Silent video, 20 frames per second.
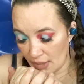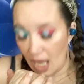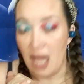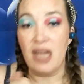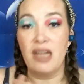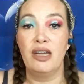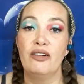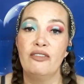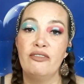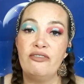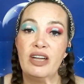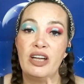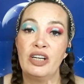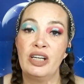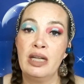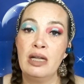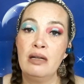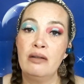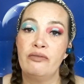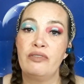
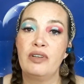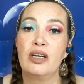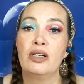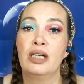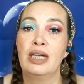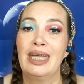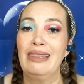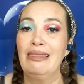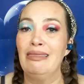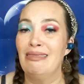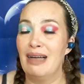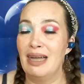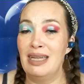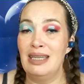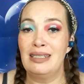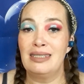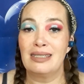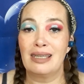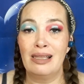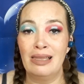very, very
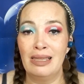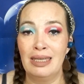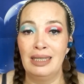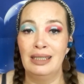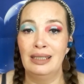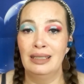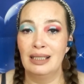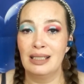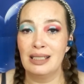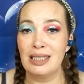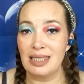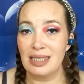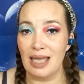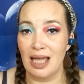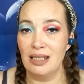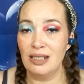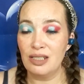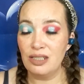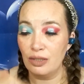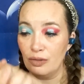light, clean
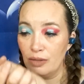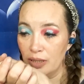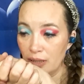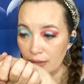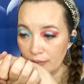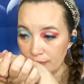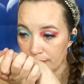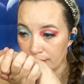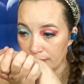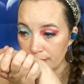scent to it,